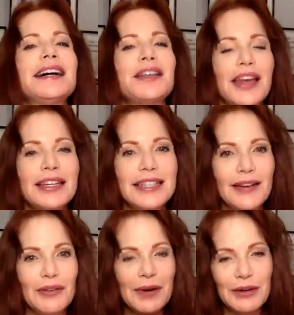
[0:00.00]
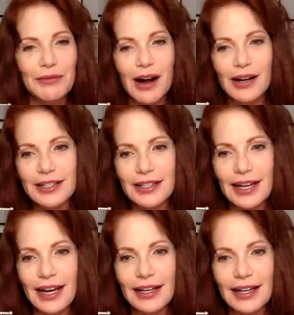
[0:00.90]
Thanks to everybody who watched,
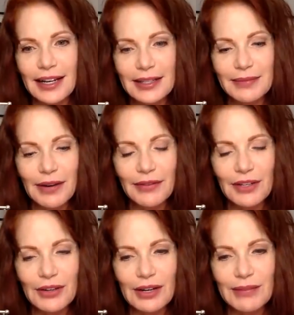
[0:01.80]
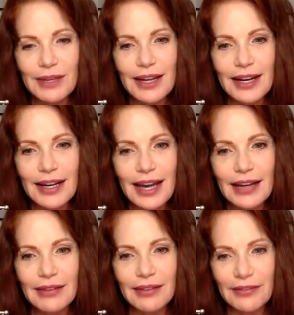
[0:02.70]
and thanks, Mark, for joining me yet
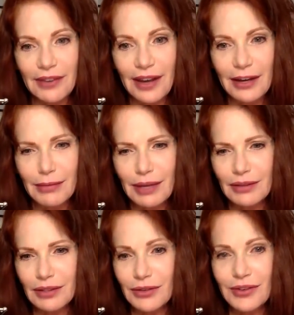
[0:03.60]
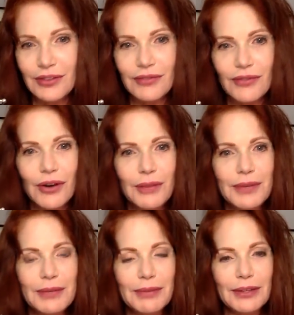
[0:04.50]
again. We've had about 240
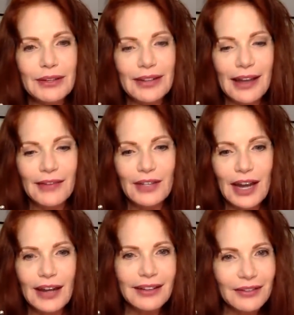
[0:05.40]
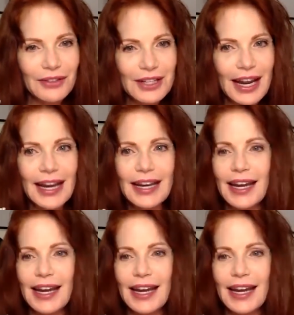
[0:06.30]
people in the live chat, give or take.